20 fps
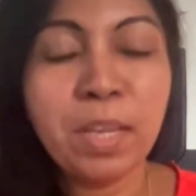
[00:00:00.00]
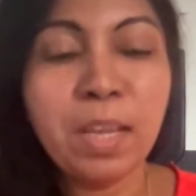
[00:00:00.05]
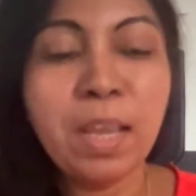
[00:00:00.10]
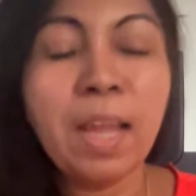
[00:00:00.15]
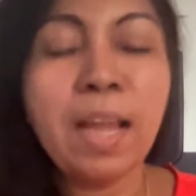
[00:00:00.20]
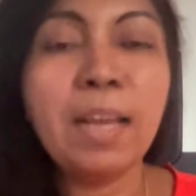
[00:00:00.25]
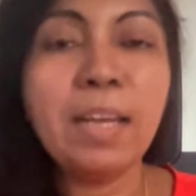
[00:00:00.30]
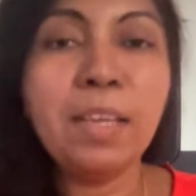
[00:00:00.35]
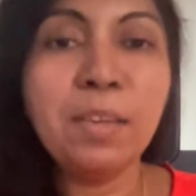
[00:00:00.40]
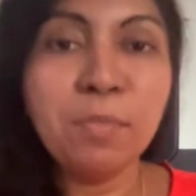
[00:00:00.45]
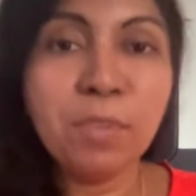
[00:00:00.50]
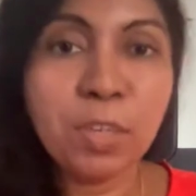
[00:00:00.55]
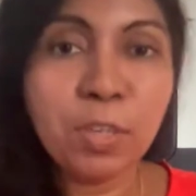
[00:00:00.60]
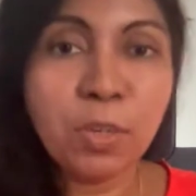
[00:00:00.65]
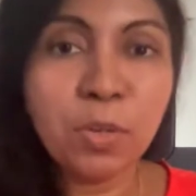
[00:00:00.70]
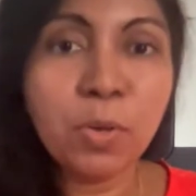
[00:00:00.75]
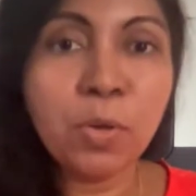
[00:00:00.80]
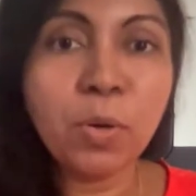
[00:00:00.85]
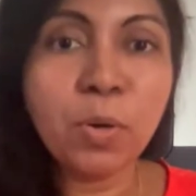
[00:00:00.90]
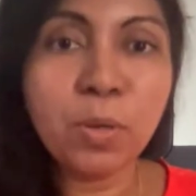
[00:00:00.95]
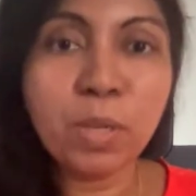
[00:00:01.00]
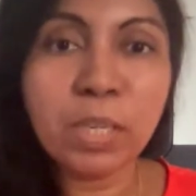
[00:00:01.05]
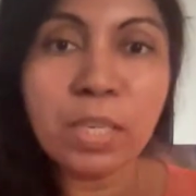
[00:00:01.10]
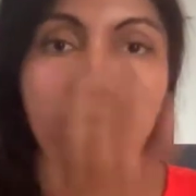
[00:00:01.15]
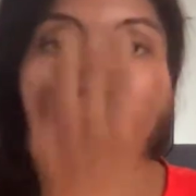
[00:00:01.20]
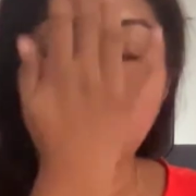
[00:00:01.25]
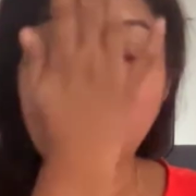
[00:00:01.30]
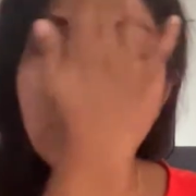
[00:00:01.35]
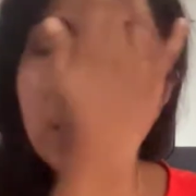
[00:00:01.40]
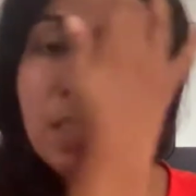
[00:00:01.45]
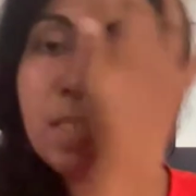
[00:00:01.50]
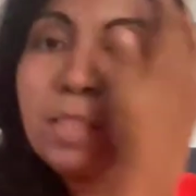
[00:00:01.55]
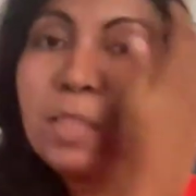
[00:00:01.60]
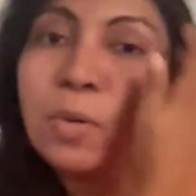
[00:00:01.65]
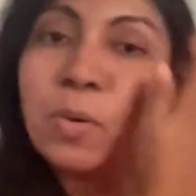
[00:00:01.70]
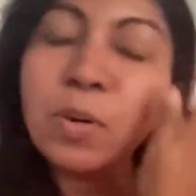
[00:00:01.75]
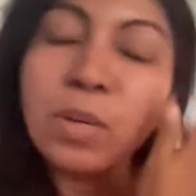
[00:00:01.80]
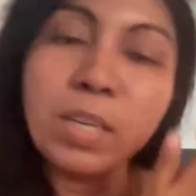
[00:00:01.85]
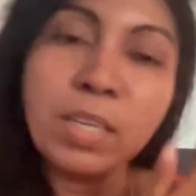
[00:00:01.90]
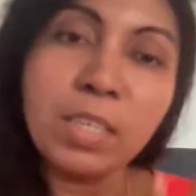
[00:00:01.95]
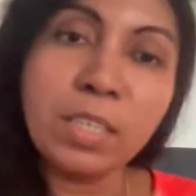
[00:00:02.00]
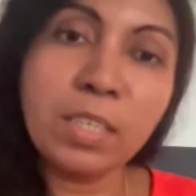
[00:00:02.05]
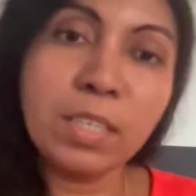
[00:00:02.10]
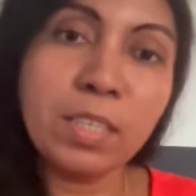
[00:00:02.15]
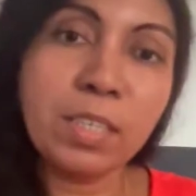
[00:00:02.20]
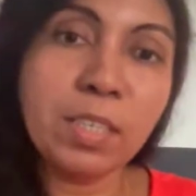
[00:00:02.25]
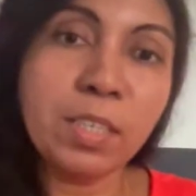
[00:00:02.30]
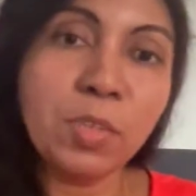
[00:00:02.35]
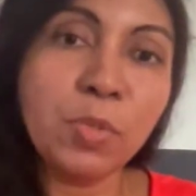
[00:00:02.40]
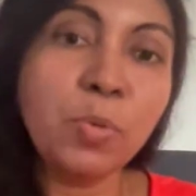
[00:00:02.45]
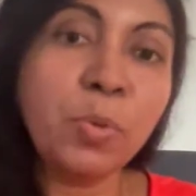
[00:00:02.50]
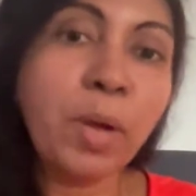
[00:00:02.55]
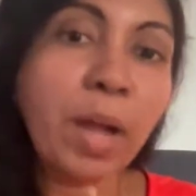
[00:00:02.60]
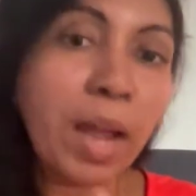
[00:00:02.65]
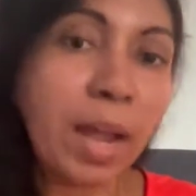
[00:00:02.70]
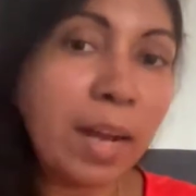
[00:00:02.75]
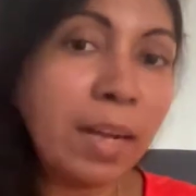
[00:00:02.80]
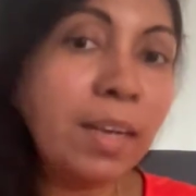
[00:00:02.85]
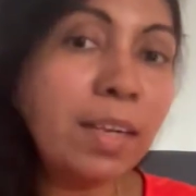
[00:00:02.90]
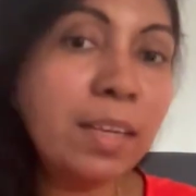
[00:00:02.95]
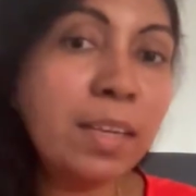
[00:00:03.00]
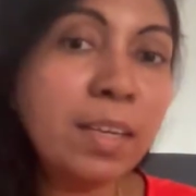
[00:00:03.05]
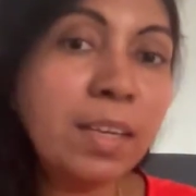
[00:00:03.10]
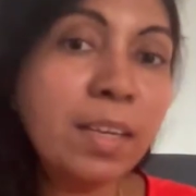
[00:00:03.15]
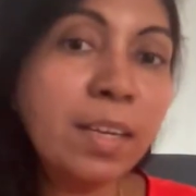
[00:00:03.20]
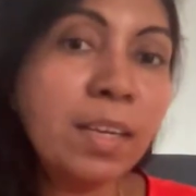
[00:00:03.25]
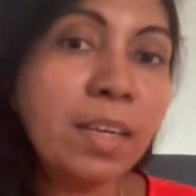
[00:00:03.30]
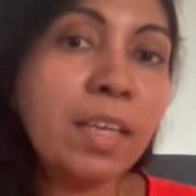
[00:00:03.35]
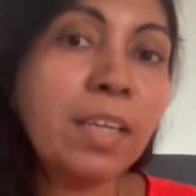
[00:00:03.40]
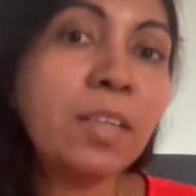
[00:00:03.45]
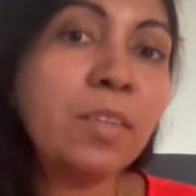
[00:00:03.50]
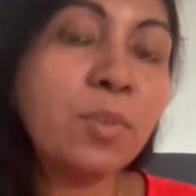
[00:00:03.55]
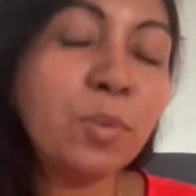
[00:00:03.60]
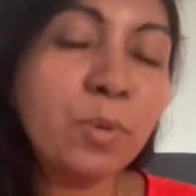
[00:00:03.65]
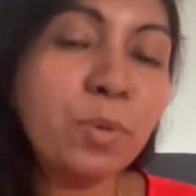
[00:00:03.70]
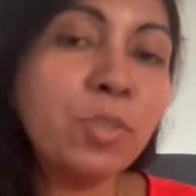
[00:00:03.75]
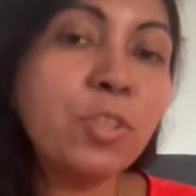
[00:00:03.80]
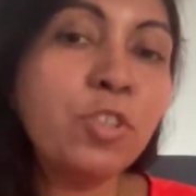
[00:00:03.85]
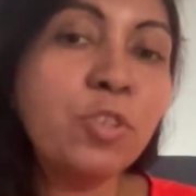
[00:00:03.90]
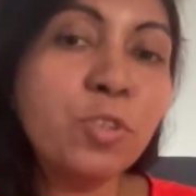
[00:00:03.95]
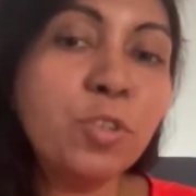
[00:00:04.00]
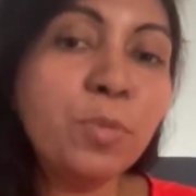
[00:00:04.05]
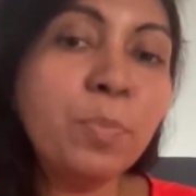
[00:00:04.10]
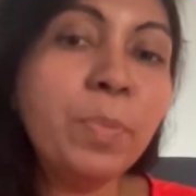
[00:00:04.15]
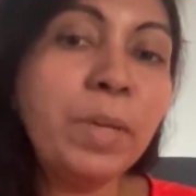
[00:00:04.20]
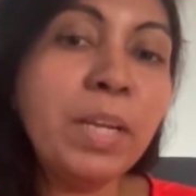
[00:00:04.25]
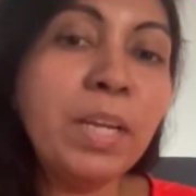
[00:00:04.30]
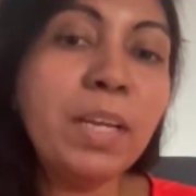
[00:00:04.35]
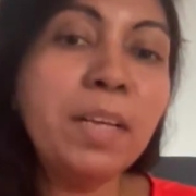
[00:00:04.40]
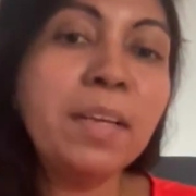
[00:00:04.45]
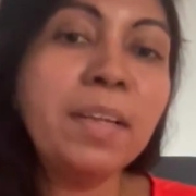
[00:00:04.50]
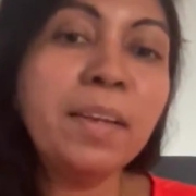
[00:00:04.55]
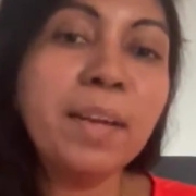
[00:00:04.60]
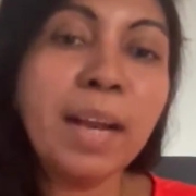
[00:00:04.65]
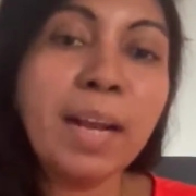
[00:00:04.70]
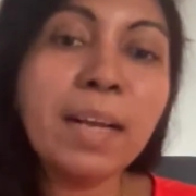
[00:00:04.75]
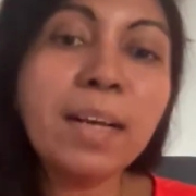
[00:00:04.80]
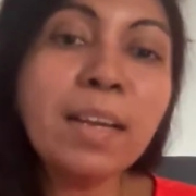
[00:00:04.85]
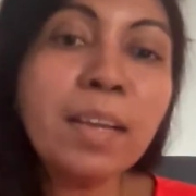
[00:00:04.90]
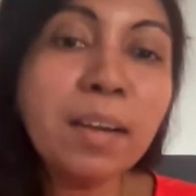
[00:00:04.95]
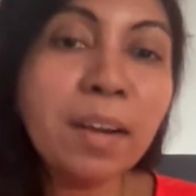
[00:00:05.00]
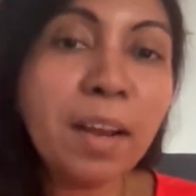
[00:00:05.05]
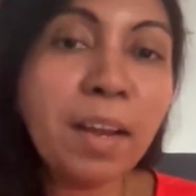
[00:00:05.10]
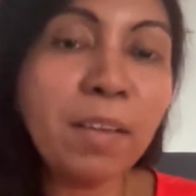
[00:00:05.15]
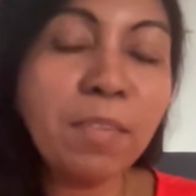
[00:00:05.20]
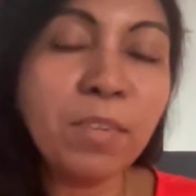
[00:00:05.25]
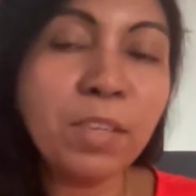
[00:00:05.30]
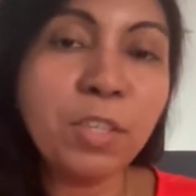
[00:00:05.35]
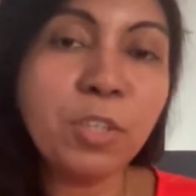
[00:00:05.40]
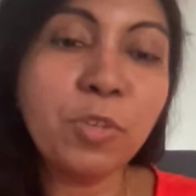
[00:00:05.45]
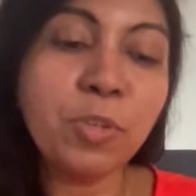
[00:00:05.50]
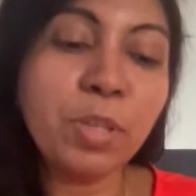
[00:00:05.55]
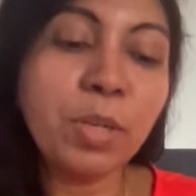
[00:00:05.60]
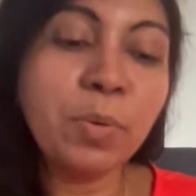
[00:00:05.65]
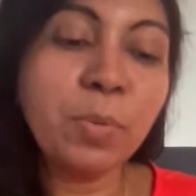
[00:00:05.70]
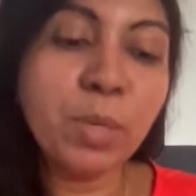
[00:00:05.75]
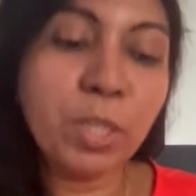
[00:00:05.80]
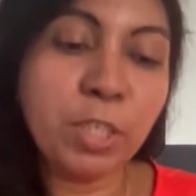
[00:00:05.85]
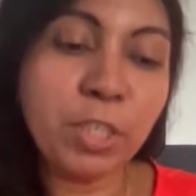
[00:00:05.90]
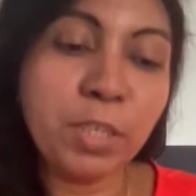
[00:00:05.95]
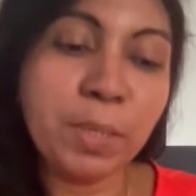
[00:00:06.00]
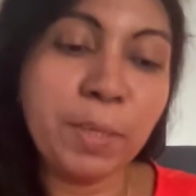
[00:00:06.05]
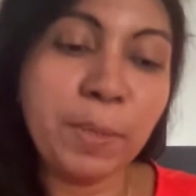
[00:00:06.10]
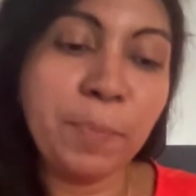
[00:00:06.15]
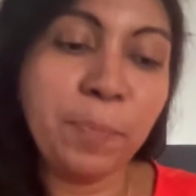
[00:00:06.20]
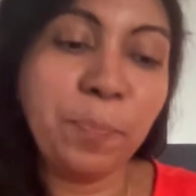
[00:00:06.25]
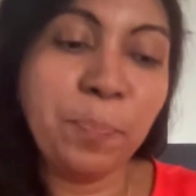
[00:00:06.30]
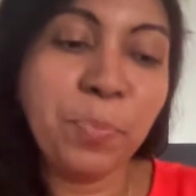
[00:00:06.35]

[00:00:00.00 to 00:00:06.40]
And even your quotations, the quotations you add, those should be directly relevant to the question.